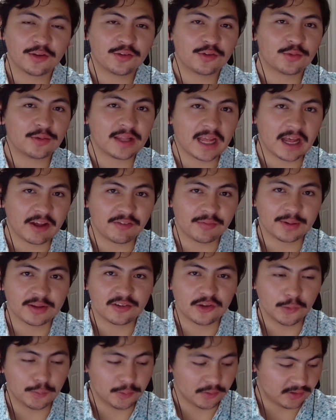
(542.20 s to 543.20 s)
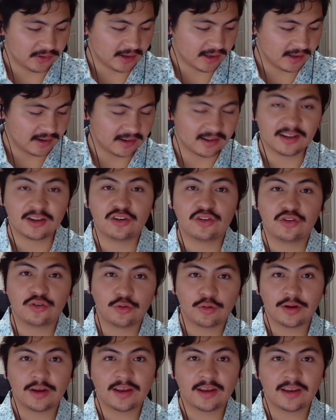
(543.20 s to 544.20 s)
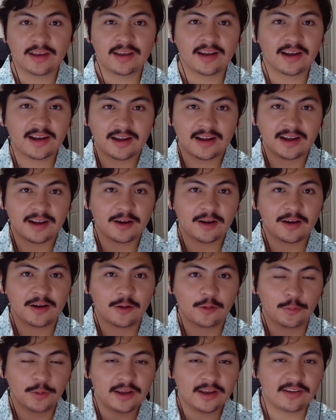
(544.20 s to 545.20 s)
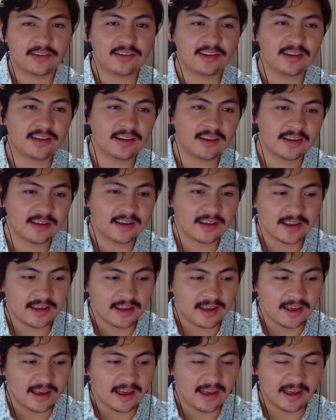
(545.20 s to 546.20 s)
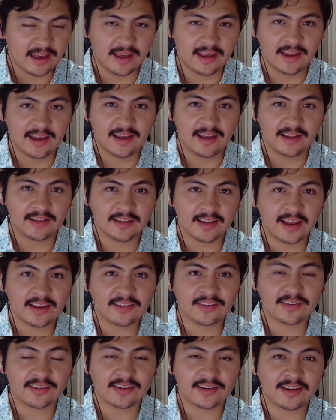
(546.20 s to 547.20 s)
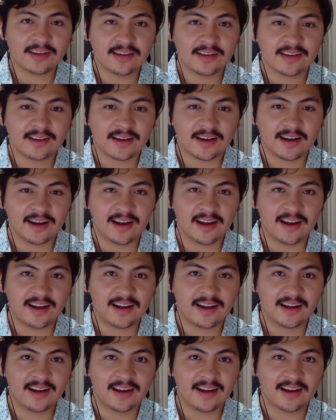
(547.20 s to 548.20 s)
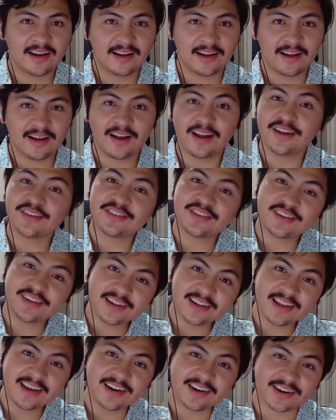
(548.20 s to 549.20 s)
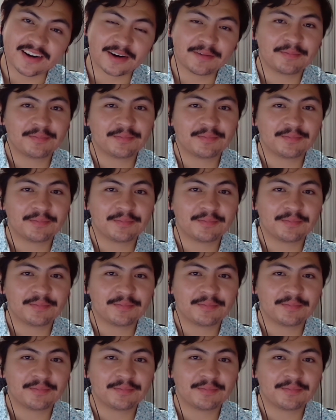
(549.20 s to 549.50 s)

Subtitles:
doing the Alphabet Superset, enjoy week D. And lastly, I'll see you later.